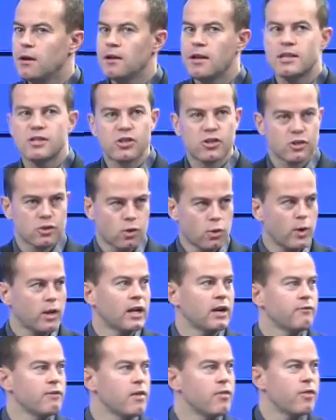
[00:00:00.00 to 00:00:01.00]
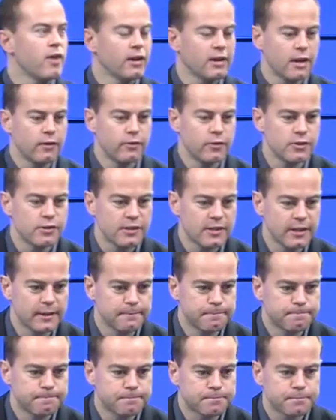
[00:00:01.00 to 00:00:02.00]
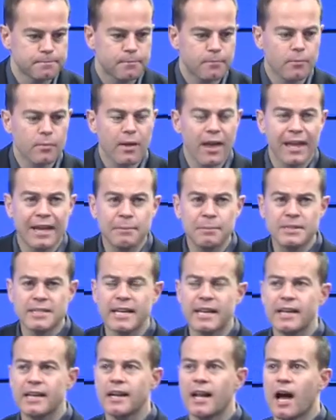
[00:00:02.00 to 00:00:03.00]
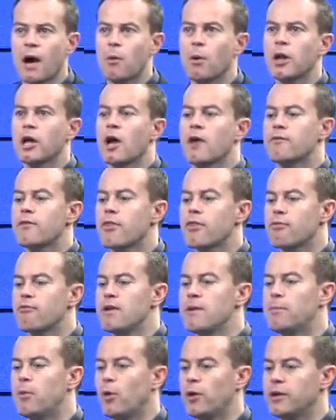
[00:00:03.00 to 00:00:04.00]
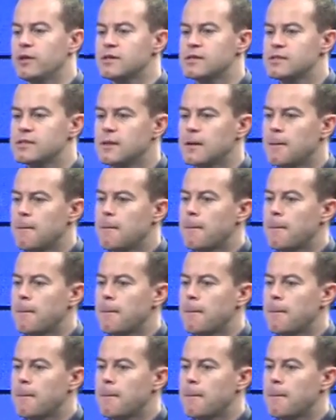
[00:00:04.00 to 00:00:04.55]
Let's just quickly rethink diversity. And in particular, I want to go over 3 points.